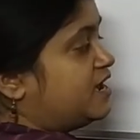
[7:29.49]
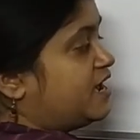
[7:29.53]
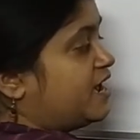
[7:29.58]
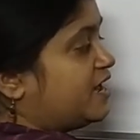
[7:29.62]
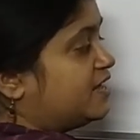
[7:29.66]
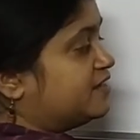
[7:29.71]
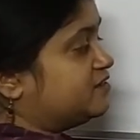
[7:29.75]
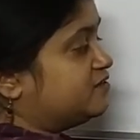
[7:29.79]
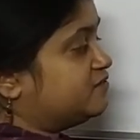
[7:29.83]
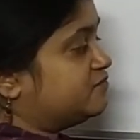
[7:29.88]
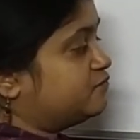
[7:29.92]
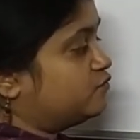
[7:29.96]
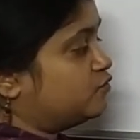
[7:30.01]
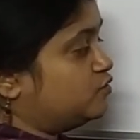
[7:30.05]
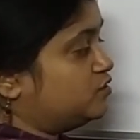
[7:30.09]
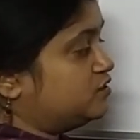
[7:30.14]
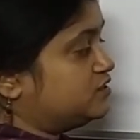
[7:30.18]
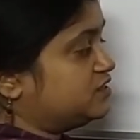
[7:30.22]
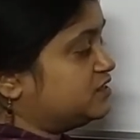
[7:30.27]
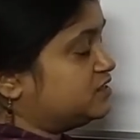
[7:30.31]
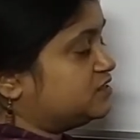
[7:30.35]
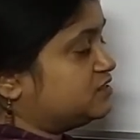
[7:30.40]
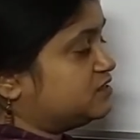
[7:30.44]
and the
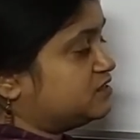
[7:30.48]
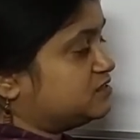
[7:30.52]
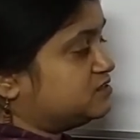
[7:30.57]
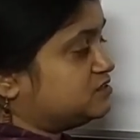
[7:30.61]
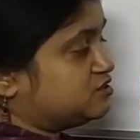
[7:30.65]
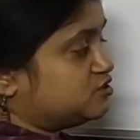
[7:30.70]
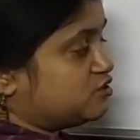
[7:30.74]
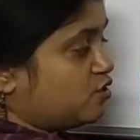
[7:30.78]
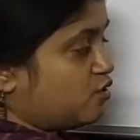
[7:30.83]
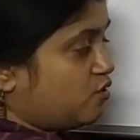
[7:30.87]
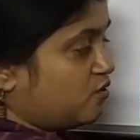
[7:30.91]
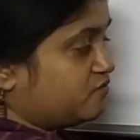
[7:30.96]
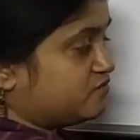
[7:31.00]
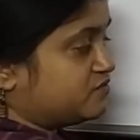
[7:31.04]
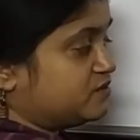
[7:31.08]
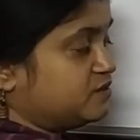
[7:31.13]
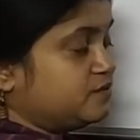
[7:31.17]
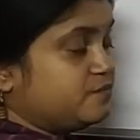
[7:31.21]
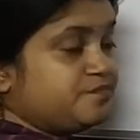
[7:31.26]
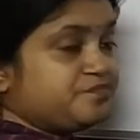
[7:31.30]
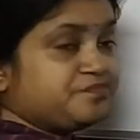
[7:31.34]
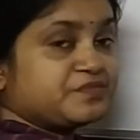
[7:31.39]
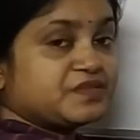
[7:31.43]
voltage of the
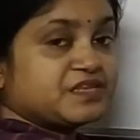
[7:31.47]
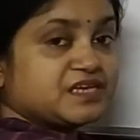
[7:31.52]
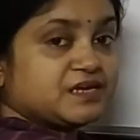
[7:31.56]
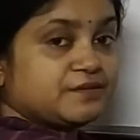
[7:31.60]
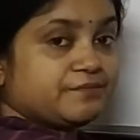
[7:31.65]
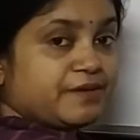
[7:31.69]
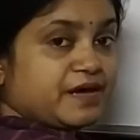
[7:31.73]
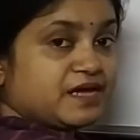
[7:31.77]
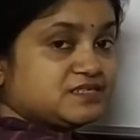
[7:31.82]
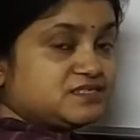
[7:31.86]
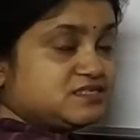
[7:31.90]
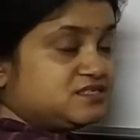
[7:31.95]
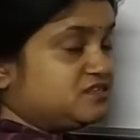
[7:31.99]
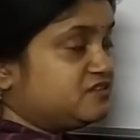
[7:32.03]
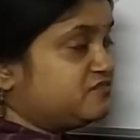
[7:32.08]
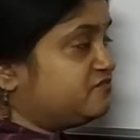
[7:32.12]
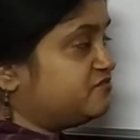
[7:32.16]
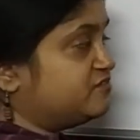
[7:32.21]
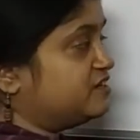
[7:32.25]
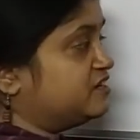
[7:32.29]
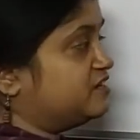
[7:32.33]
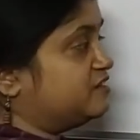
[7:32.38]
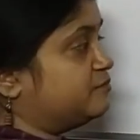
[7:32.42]
capacitive
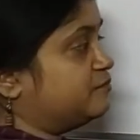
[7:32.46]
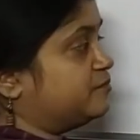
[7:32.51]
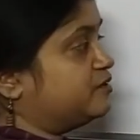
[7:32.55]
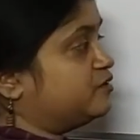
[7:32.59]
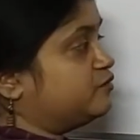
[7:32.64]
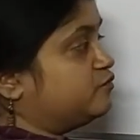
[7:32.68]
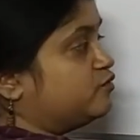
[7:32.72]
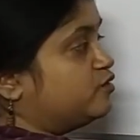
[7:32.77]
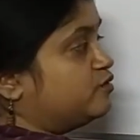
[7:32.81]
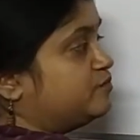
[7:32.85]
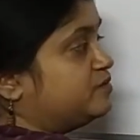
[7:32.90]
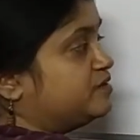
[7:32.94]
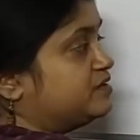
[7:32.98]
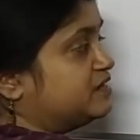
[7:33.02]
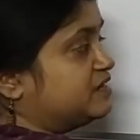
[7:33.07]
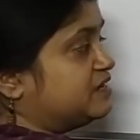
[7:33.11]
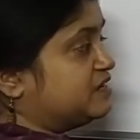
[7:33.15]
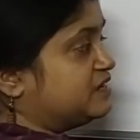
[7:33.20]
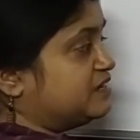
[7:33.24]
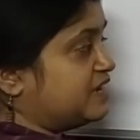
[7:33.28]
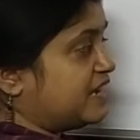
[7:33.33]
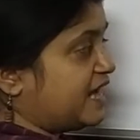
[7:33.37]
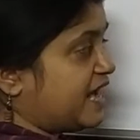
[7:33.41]
element will be
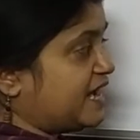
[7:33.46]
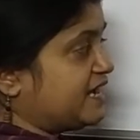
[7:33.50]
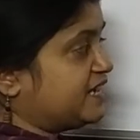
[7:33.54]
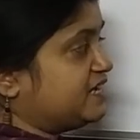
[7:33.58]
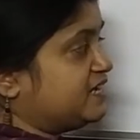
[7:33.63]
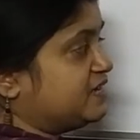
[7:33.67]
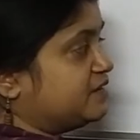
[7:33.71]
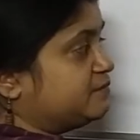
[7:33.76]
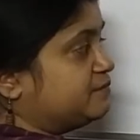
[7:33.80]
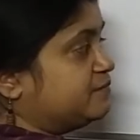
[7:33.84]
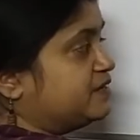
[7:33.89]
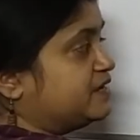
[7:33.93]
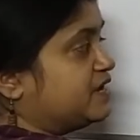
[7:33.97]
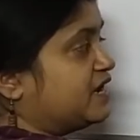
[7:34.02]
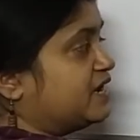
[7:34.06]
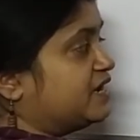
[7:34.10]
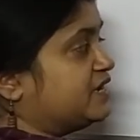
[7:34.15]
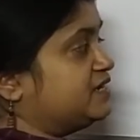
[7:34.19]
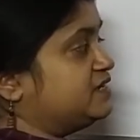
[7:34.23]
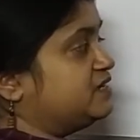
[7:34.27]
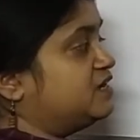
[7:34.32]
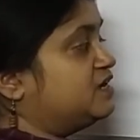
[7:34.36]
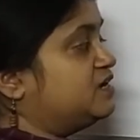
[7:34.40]
lagging
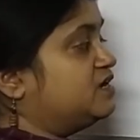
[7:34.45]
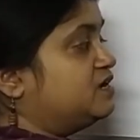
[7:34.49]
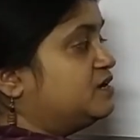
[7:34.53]
behind